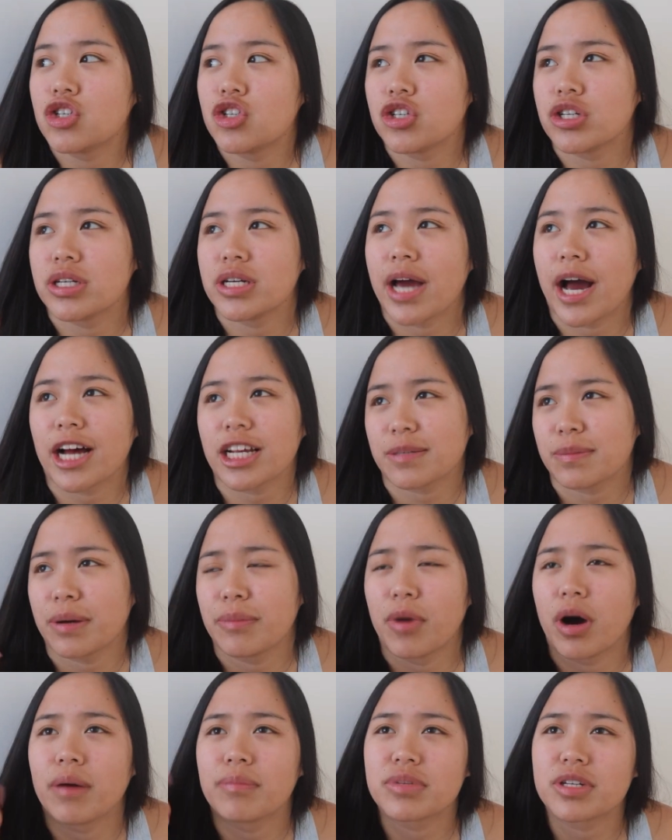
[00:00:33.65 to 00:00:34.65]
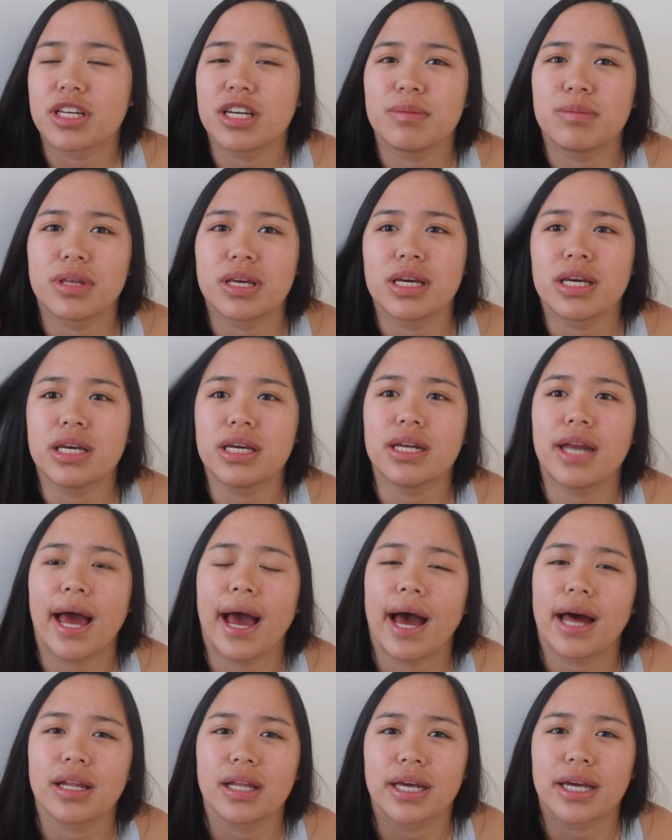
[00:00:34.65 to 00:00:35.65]
she asked my mom to keep the heat
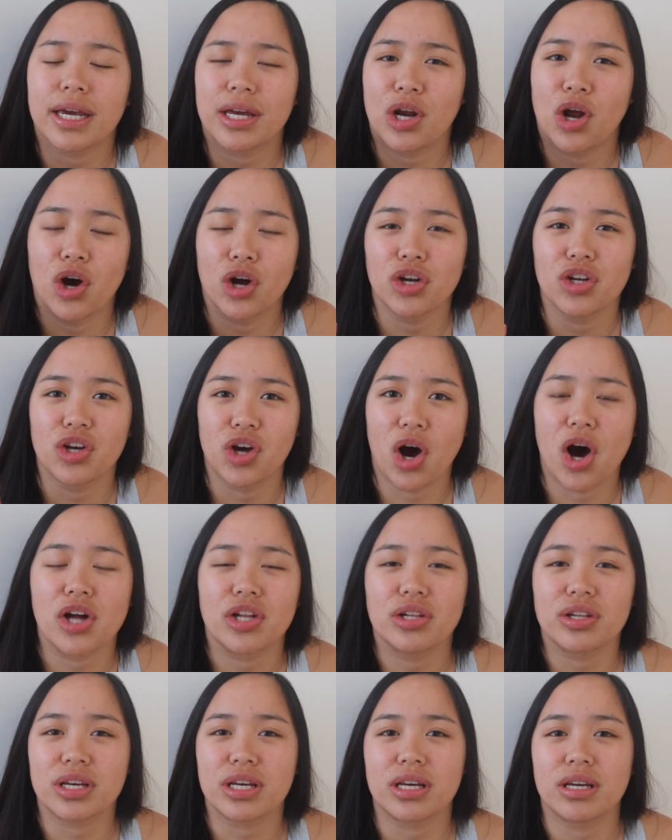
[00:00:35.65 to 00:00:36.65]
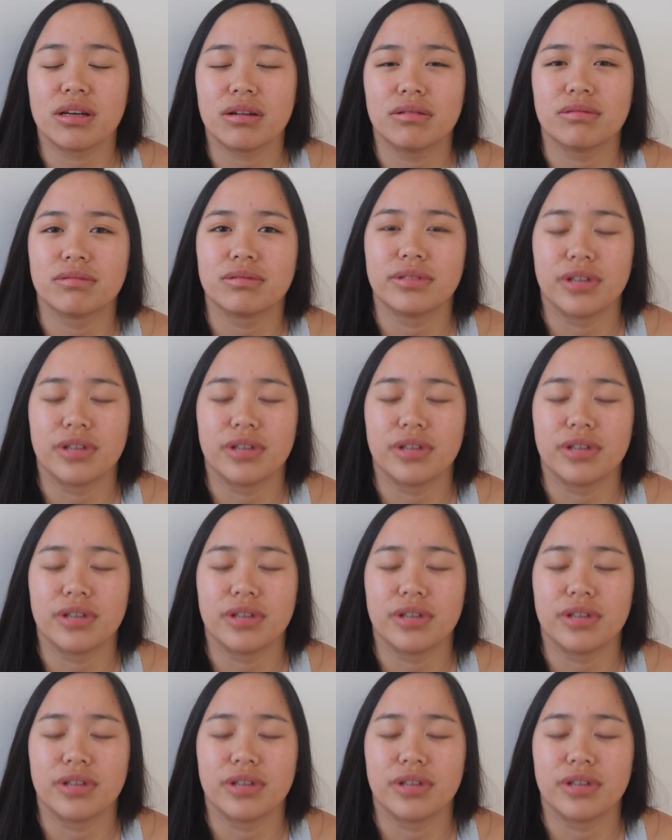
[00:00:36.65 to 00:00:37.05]
at like an ungodly